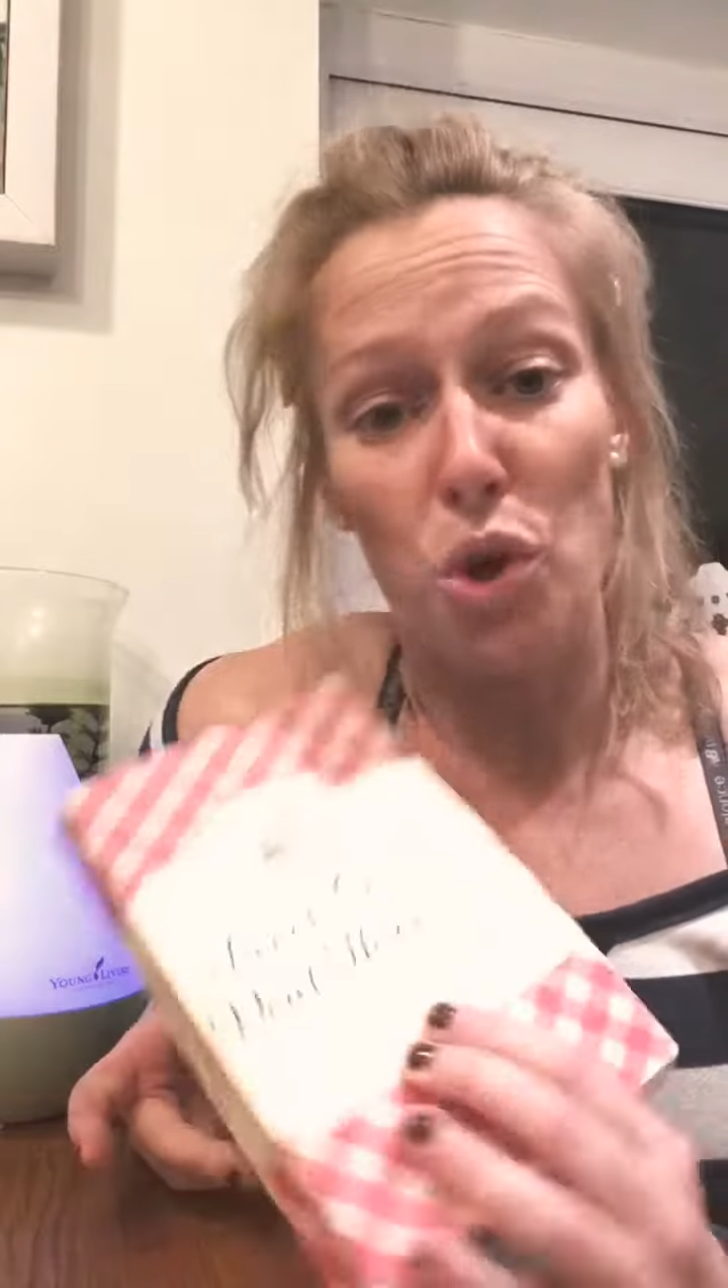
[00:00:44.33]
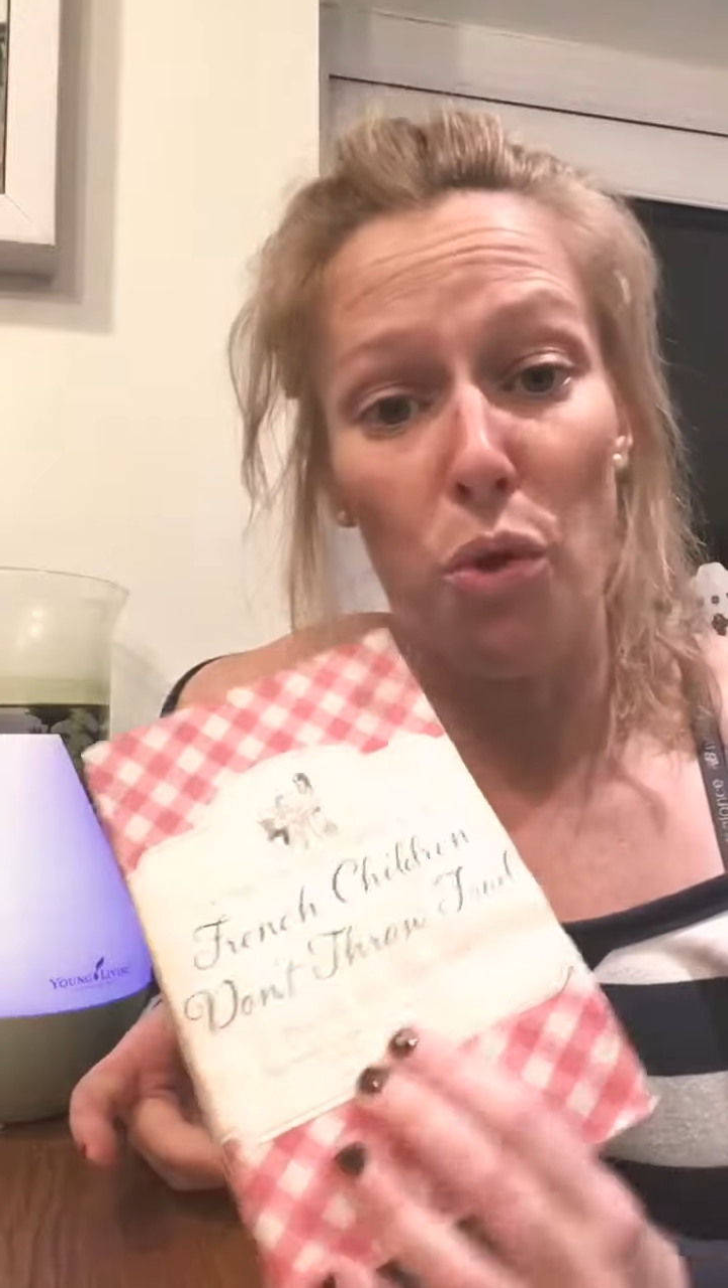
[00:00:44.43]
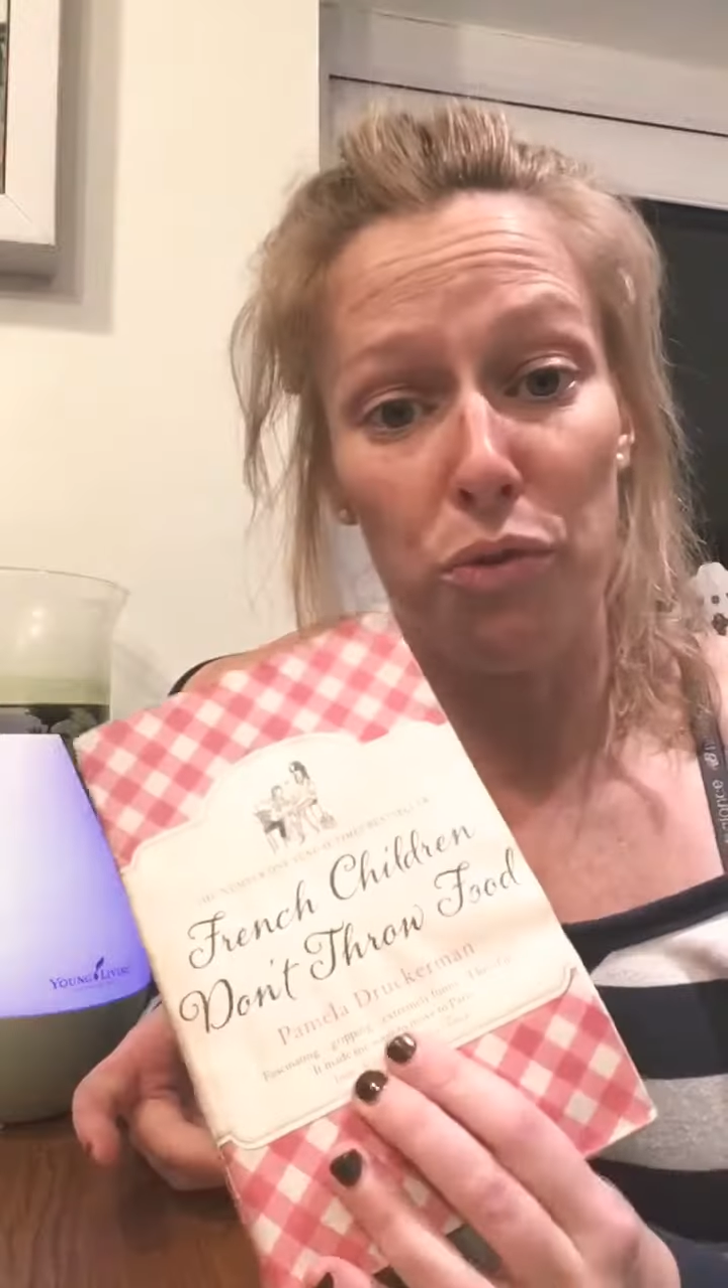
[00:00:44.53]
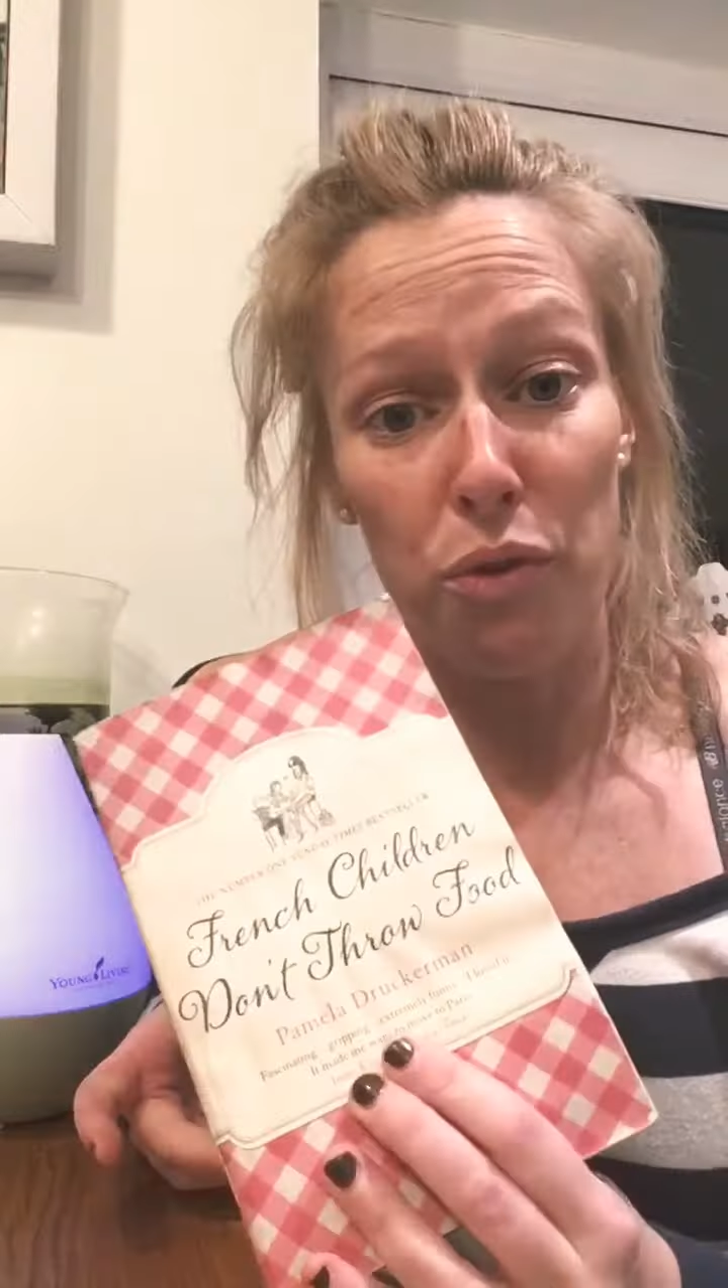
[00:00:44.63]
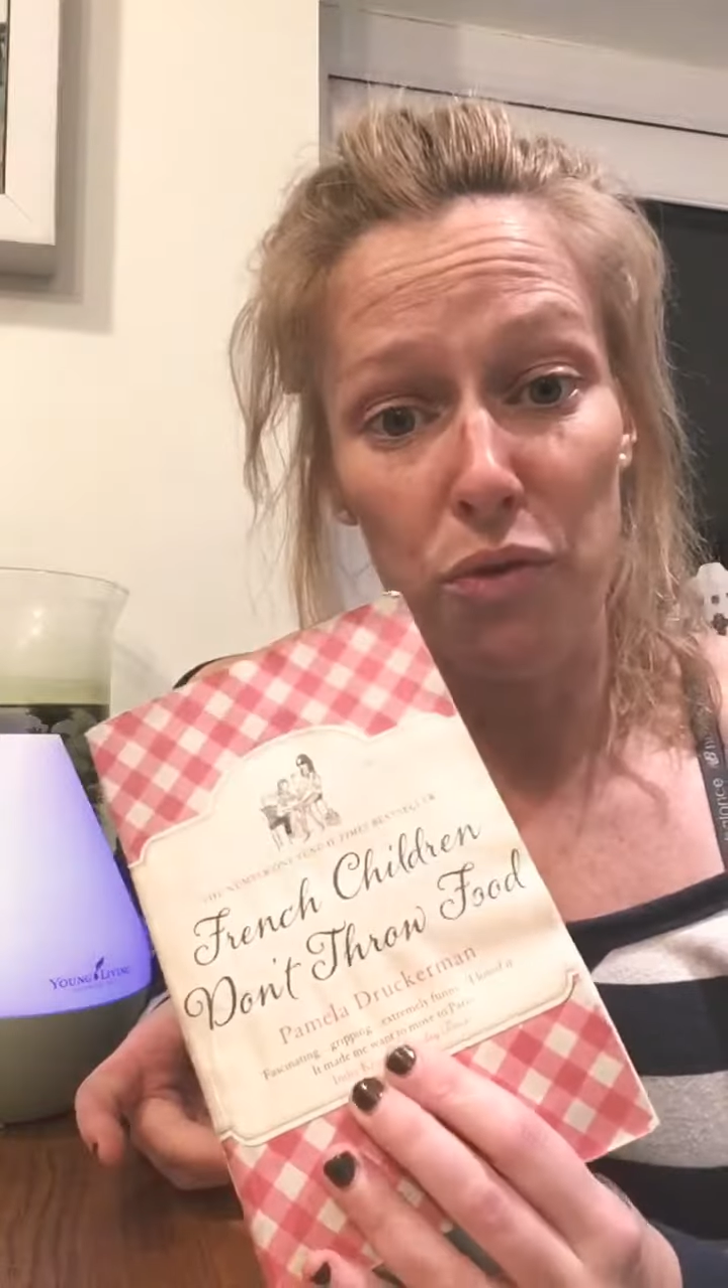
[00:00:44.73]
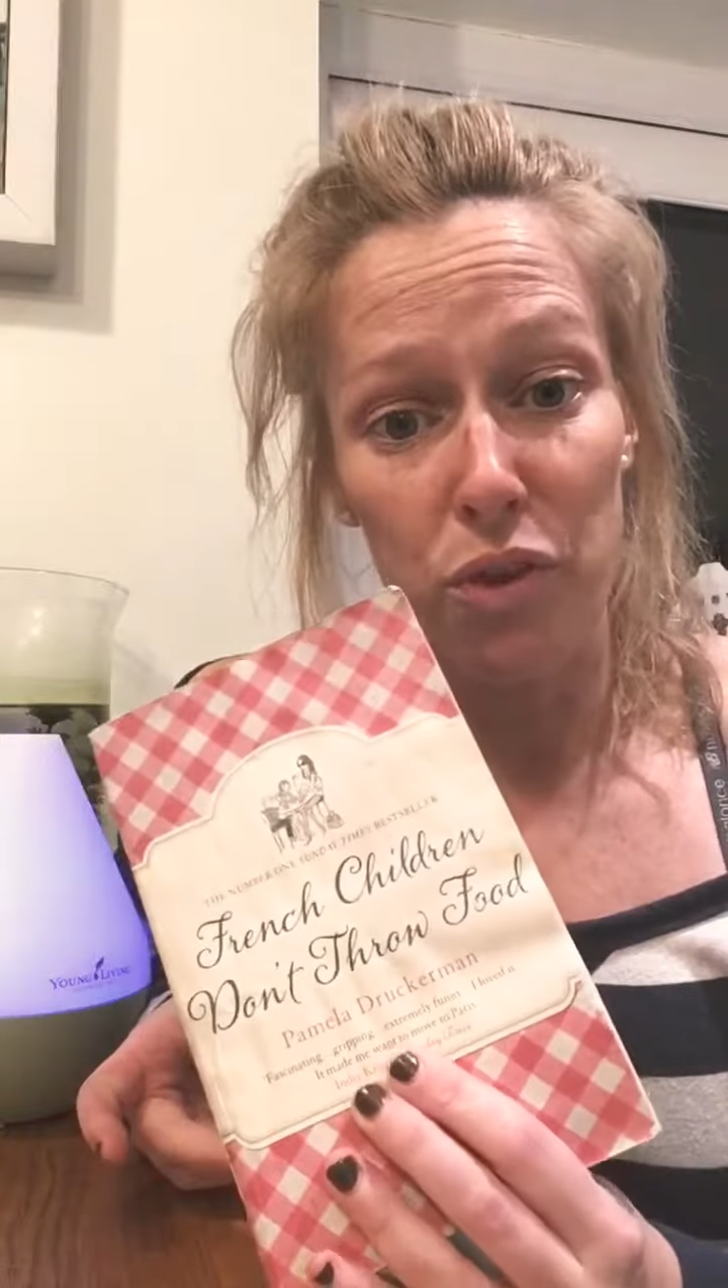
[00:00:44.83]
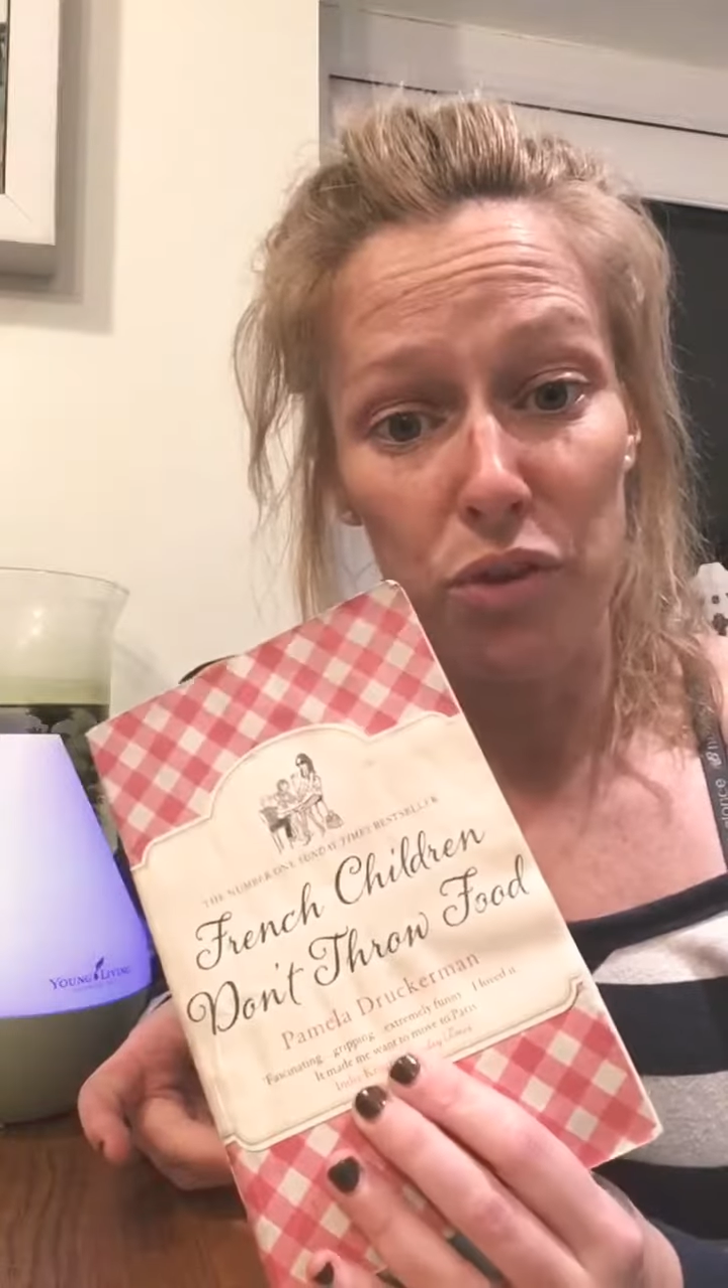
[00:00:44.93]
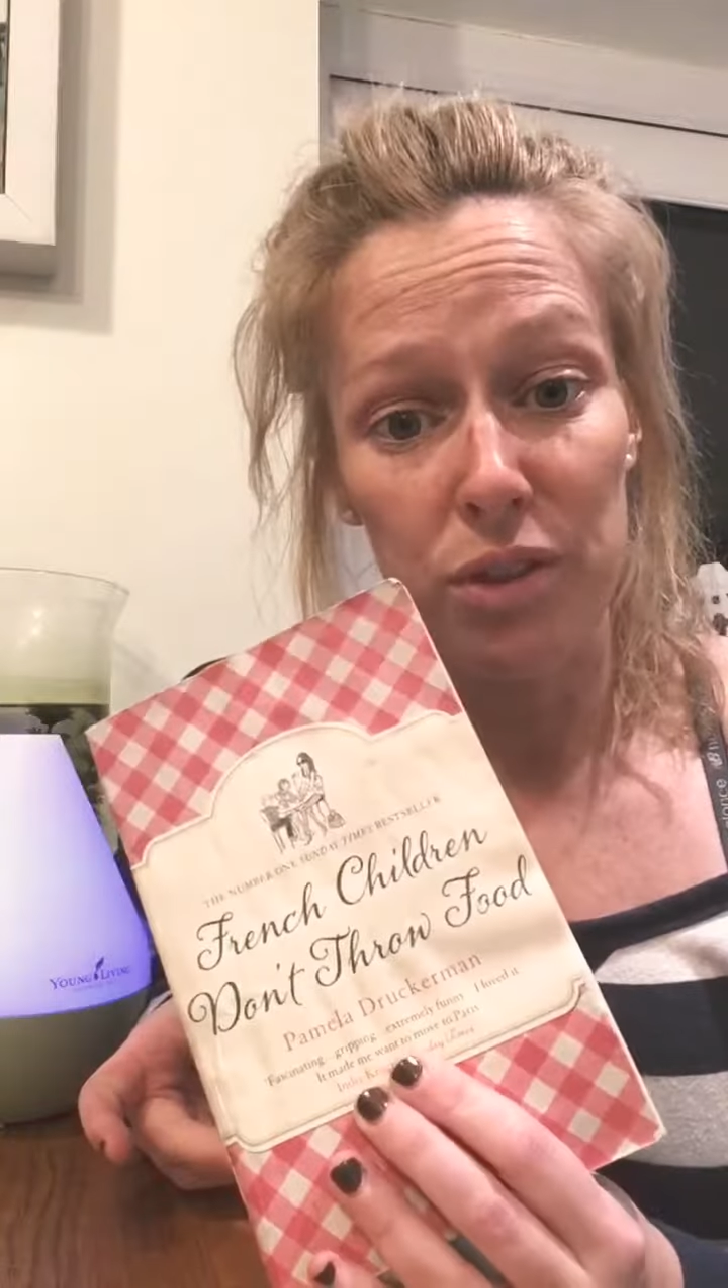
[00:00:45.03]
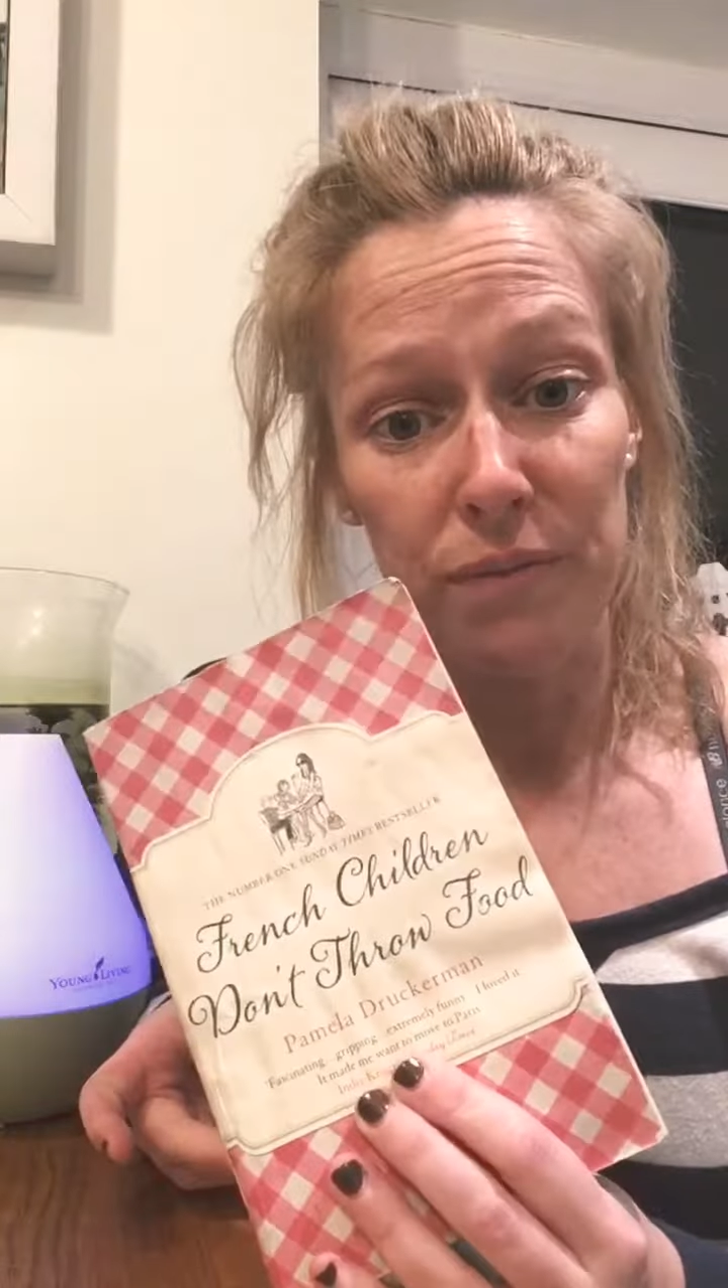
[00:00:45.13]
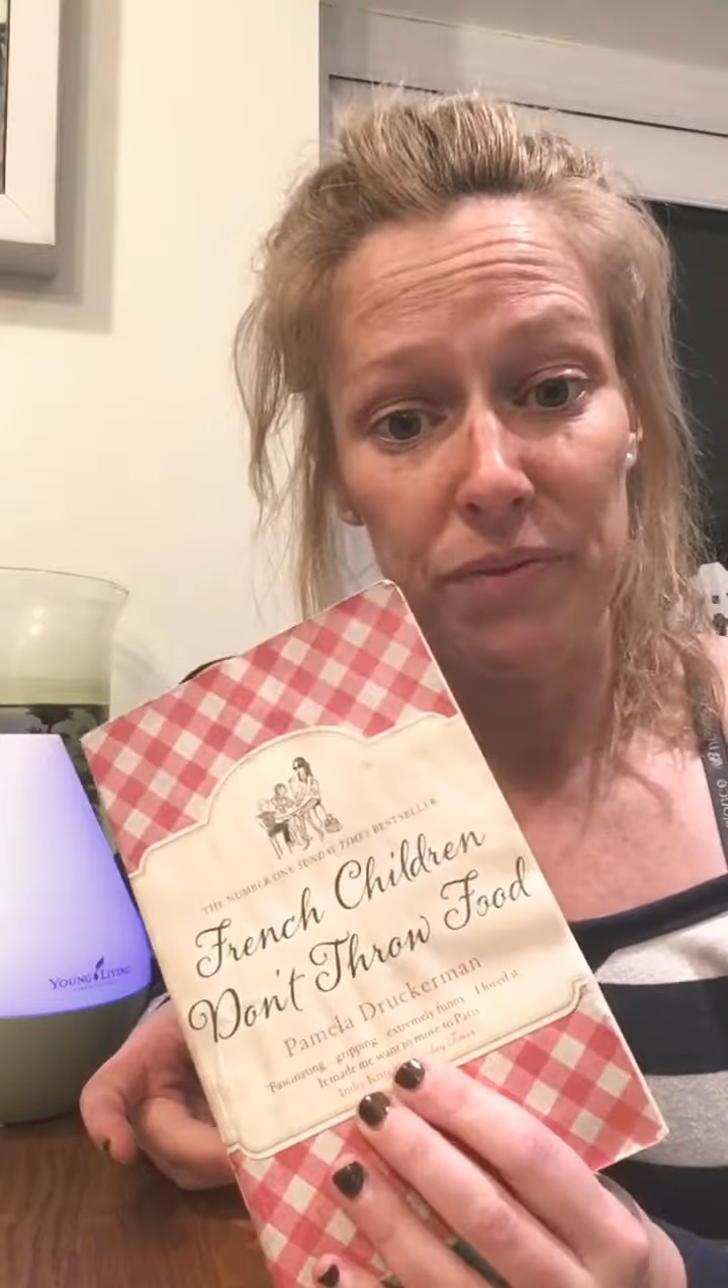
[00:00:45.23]
Don't Throw
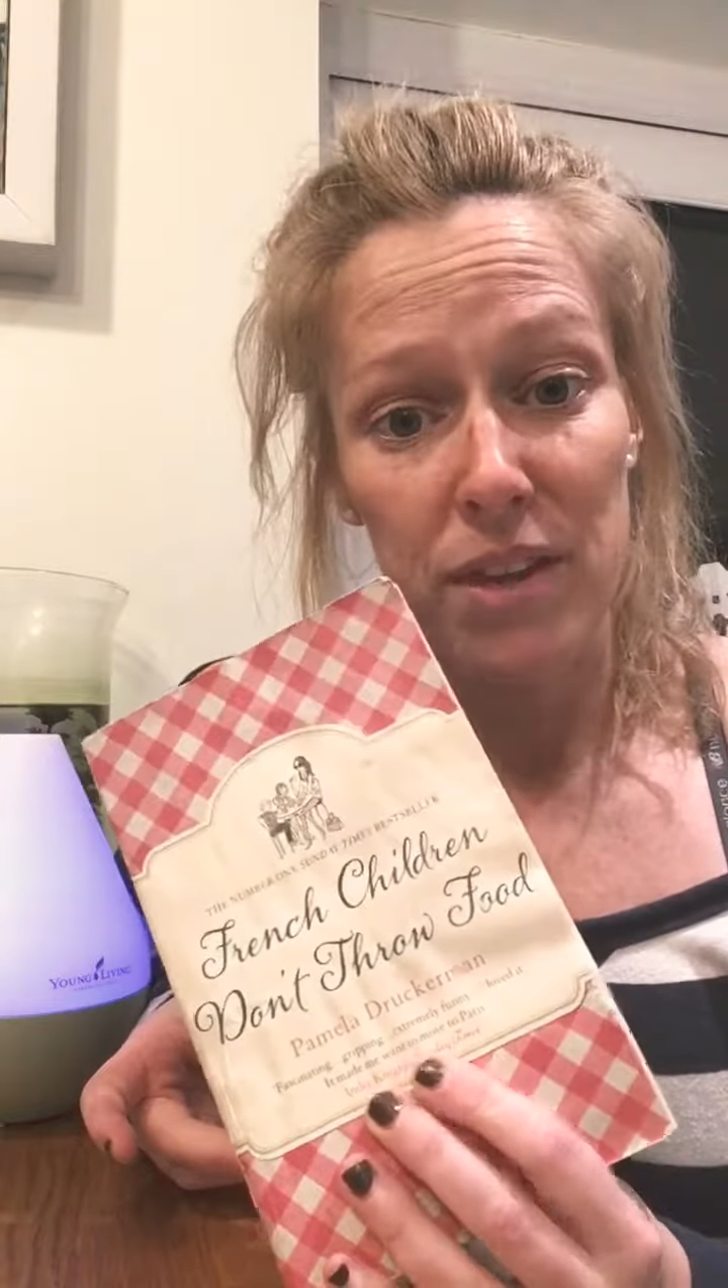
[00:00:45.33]
Food.